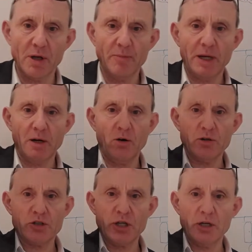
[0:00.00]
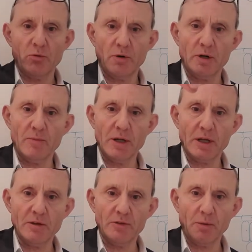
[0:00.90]
a big long chain of water
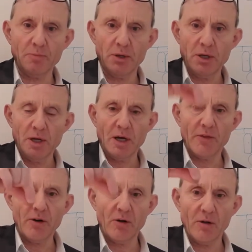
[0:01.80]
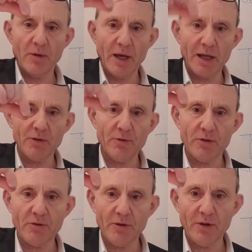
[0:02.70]
molecules up and they're all held to
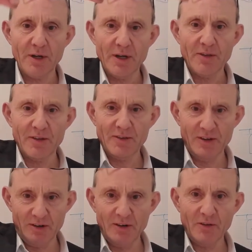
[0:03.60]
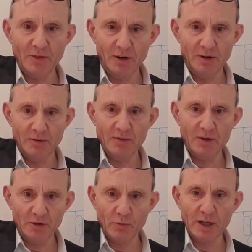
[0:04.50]
each other, there's
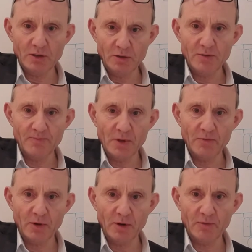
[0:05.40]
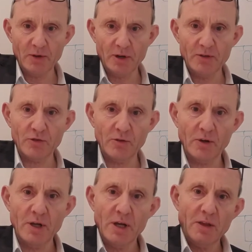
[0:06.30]
a weight involved there, and so
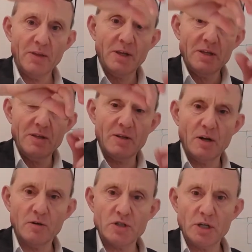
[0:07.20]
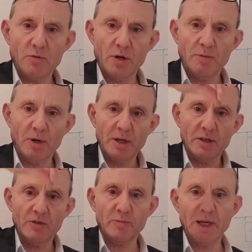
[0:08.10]
the long chain of water molecules
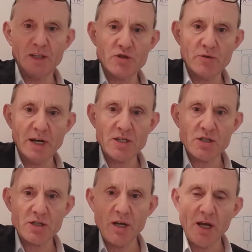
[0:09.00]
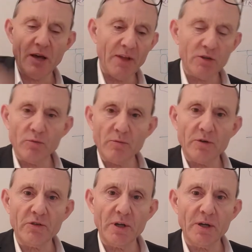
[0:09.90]
is being stretched, and that's what we're
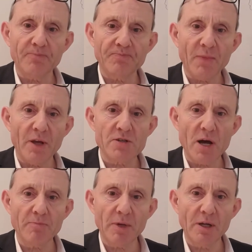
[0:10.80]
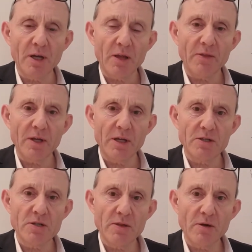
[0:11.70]
seeing is happening. The
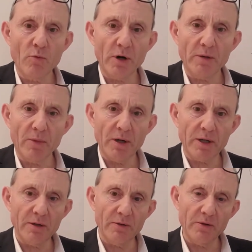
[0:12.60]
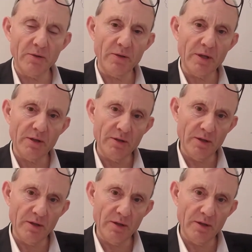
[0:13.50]
water molecule, the